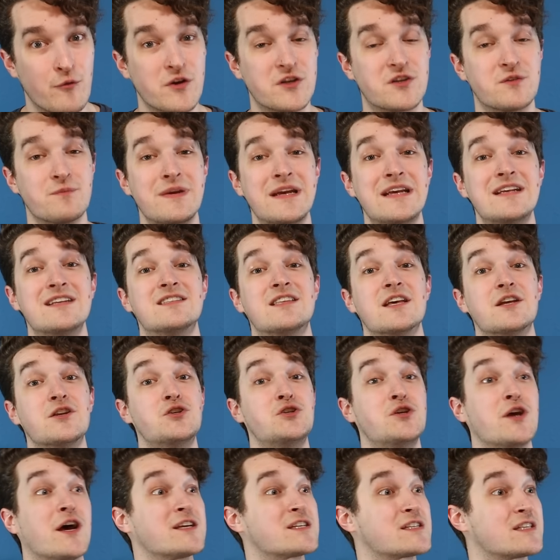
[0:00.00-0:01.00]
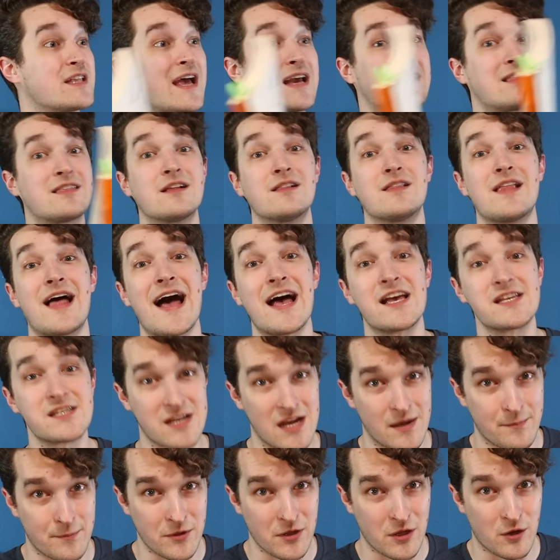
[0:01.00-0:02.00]
which means that just like the last
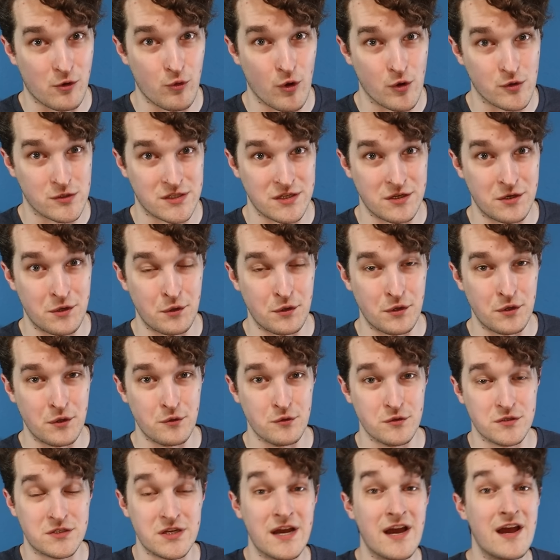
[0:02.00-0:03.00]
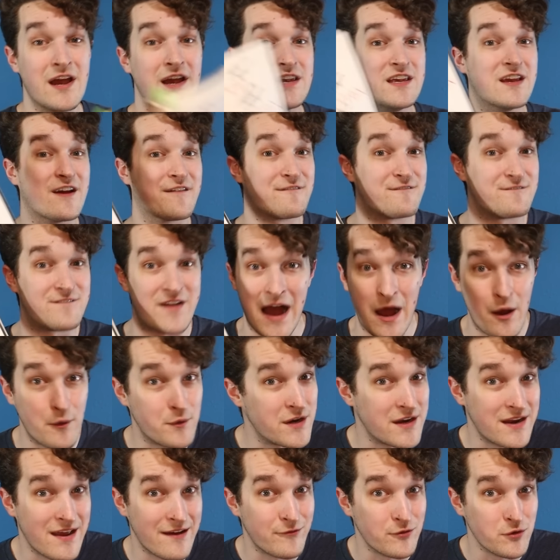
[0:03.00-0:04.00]
couple of quotes that you used, you
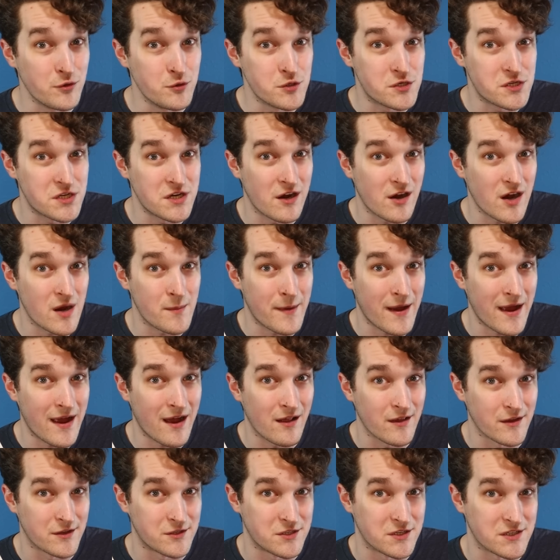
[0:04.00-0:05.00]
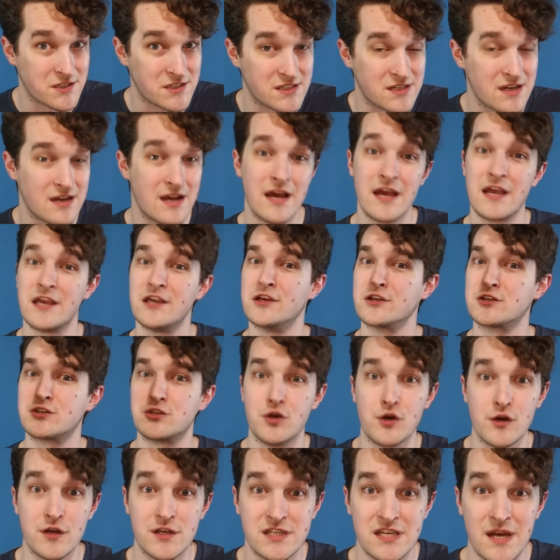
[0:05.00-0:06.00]
found an evolutionary biologist, you
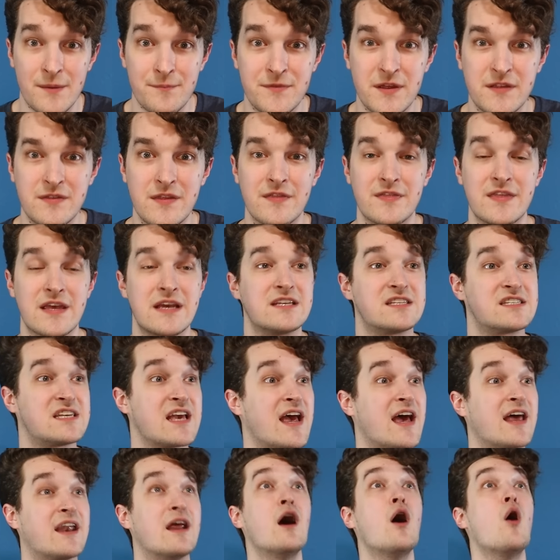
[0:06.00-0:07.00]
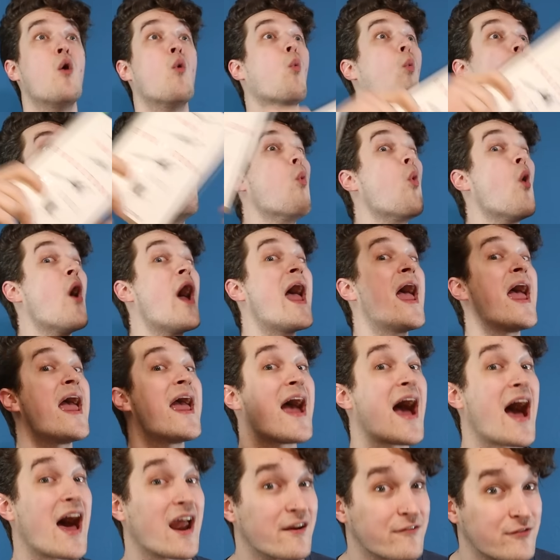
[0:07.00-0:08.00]
took something that they said way
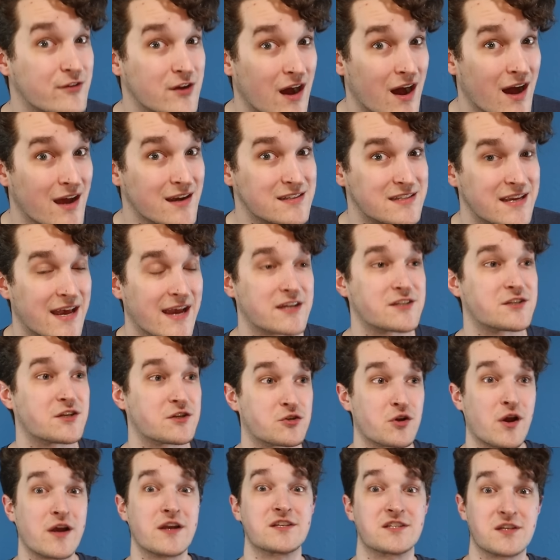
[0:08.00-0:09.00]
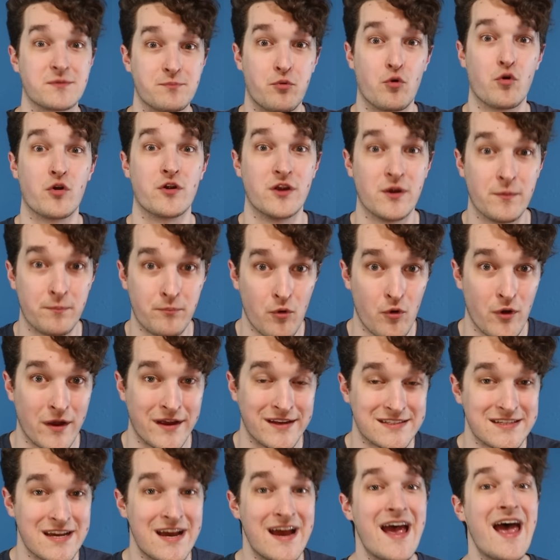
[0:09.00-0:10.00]
out of context to try to support your
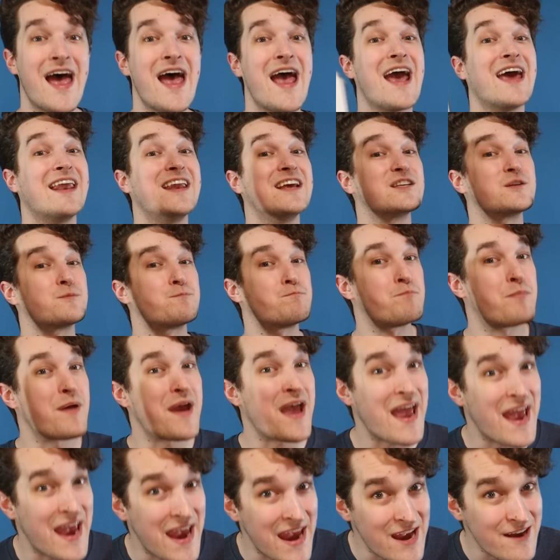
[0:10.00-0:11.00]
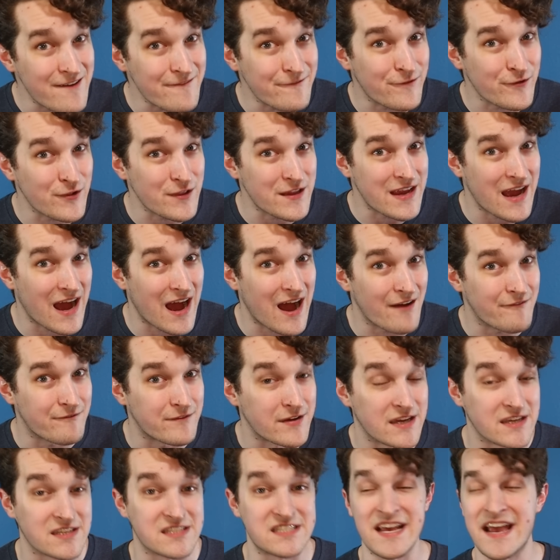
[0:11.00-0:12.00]
point, and it's painfully
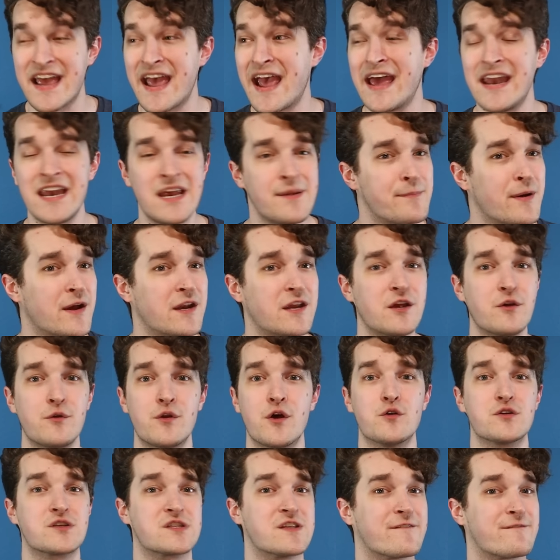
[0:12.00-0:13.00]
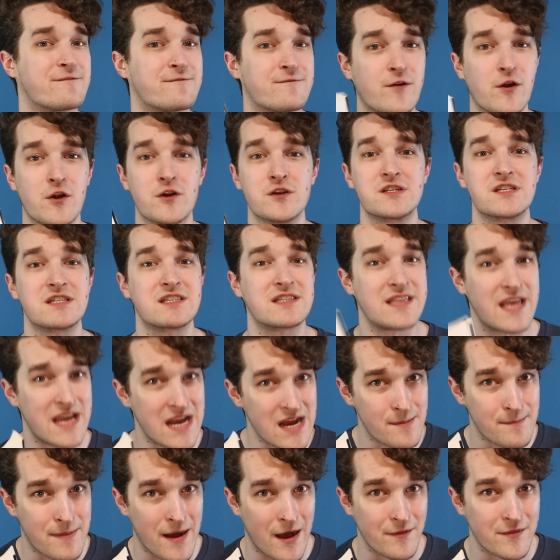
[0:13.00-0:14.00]
obvious to anybody who knows the first
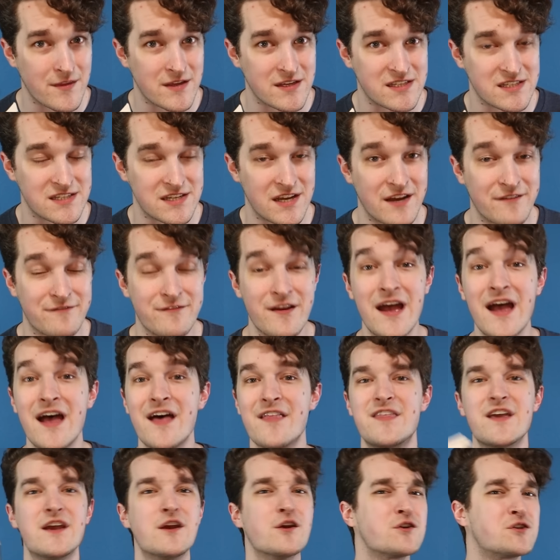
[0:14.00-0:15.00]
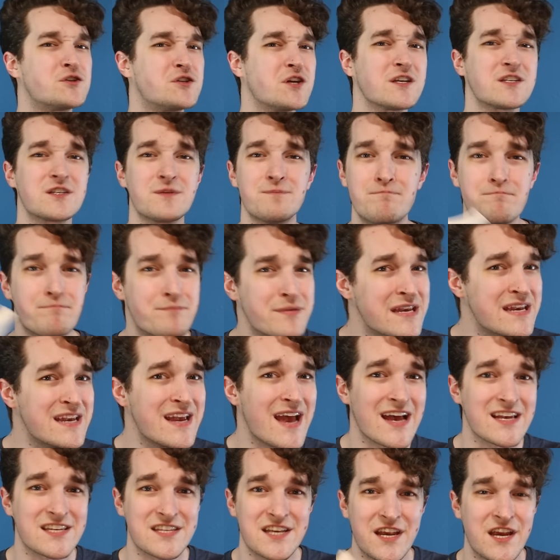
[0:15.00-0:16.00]
thing about this stuff that you're just
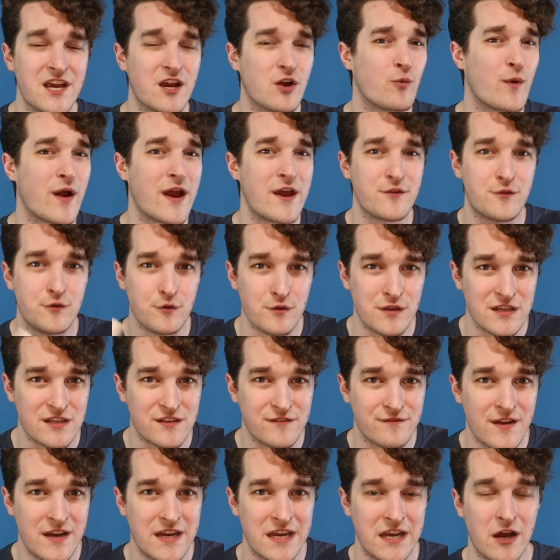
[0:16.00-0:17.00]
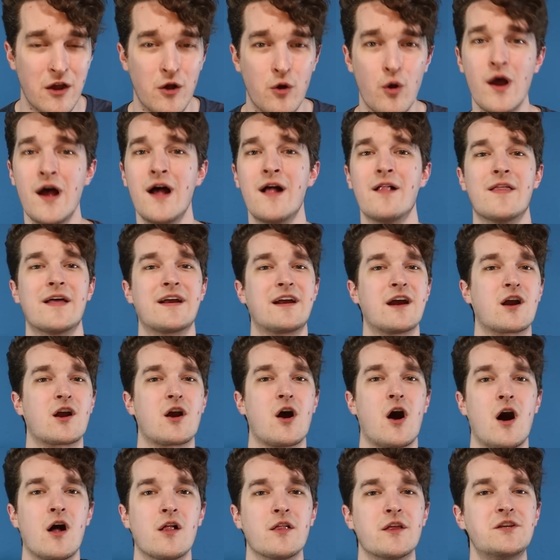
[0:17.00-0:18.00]
BSing your way through this video like a
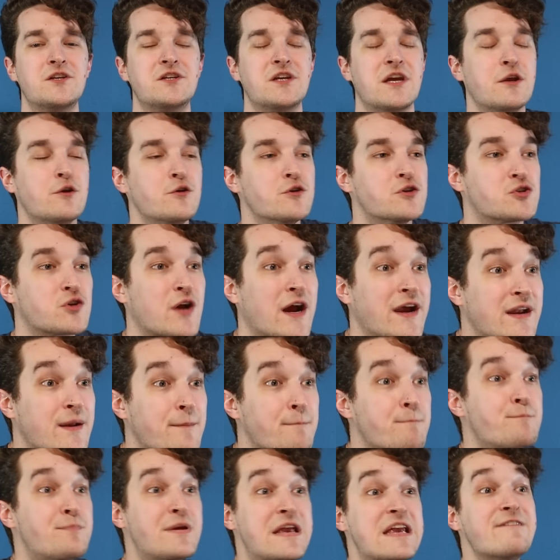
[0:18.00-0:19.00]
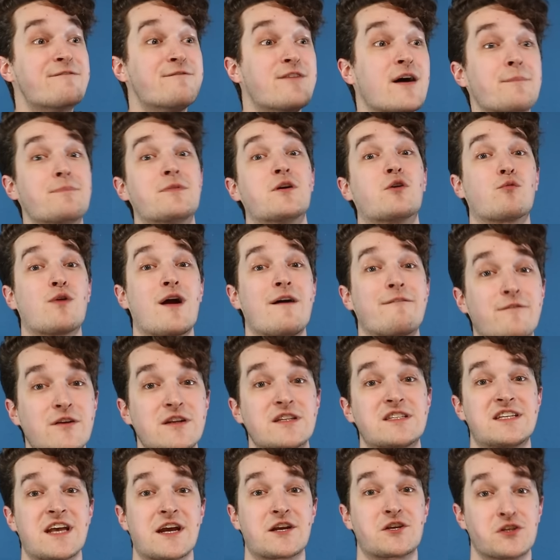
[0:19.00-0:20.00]
college kid who's trying to beef up the
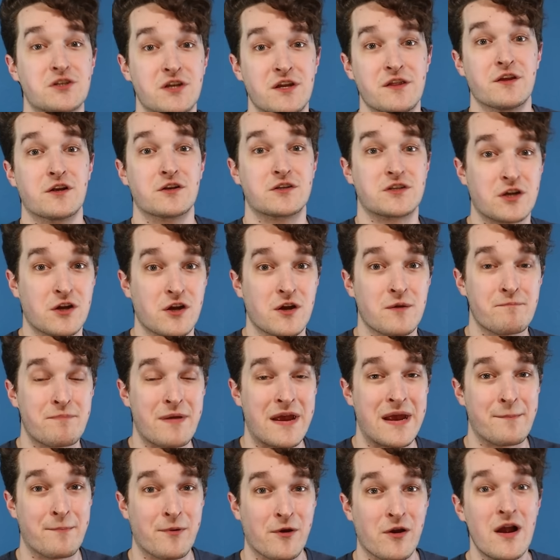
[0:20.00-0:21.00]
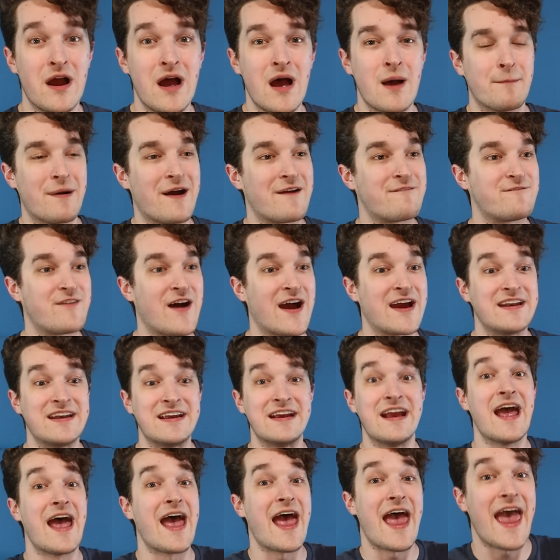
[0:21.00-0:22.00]
reference section in their term paper by
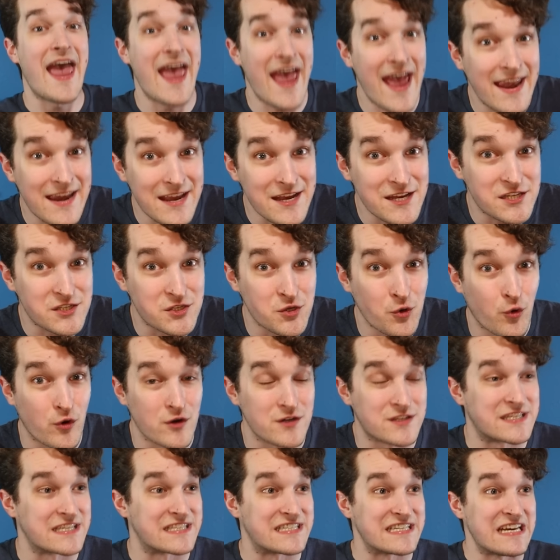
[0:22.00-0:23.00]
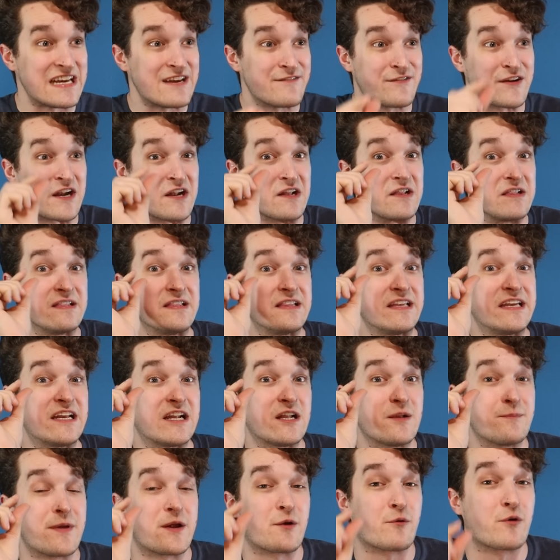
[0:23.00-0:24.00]
finding any source that's even a
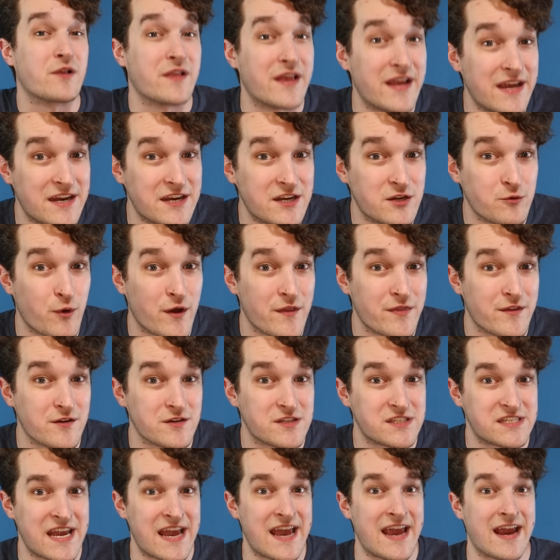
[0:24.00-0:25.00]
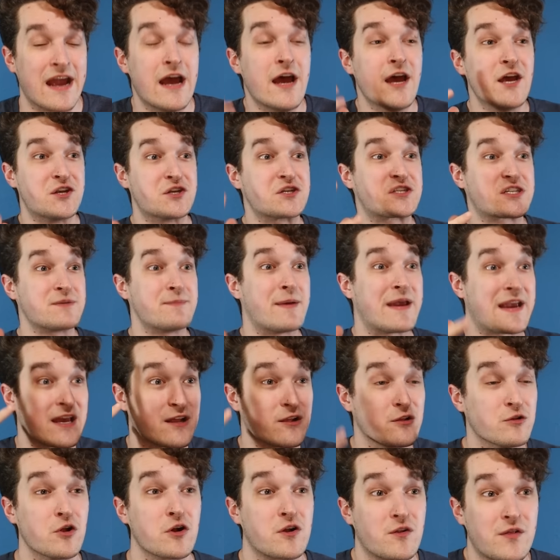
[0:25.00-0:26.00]
little bit related to what they're saying just to make
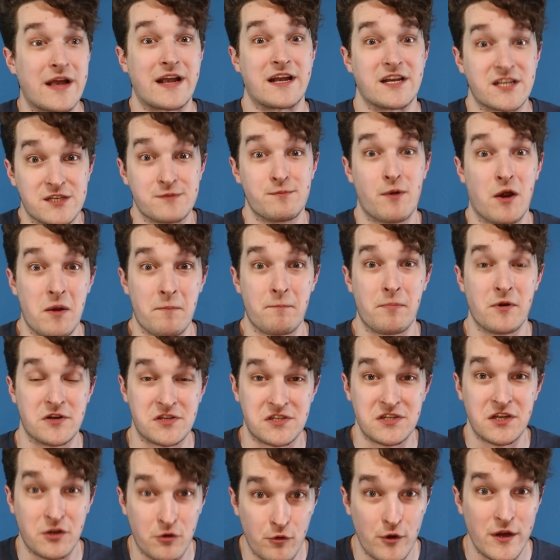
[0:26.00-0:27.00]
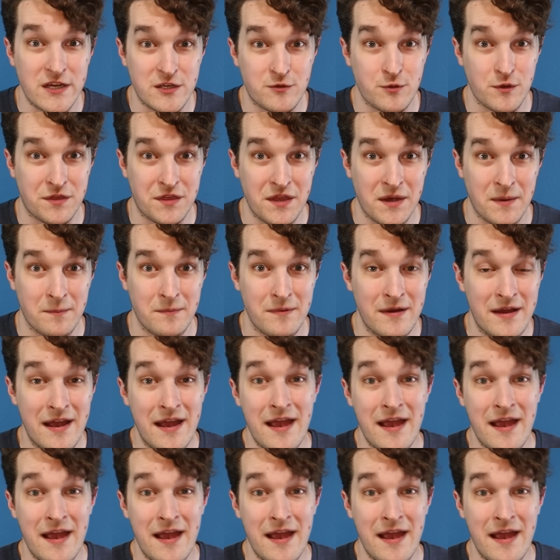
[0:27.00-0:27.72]
it look like a smart person agrees with them.